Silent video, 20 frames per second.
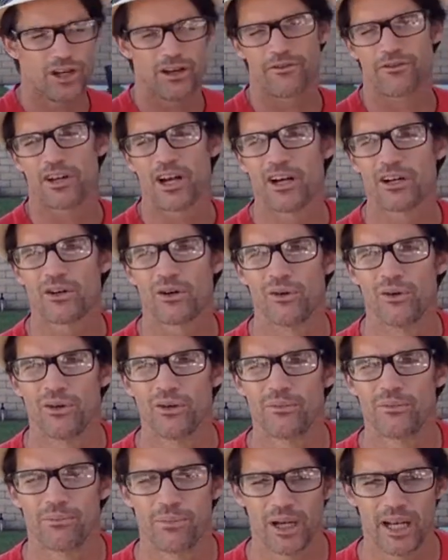Jeff
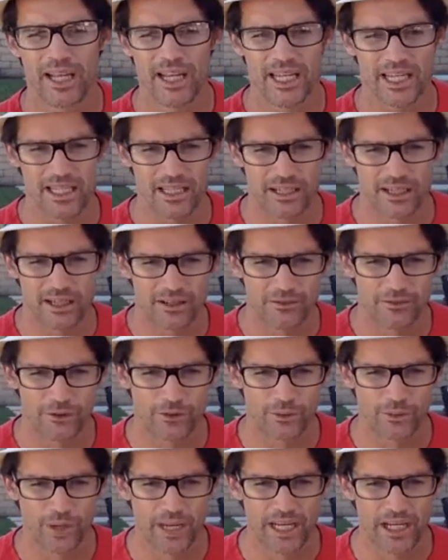Kunkel played
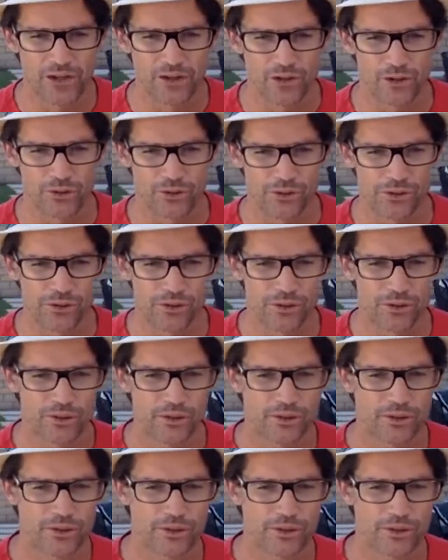for the Rangers.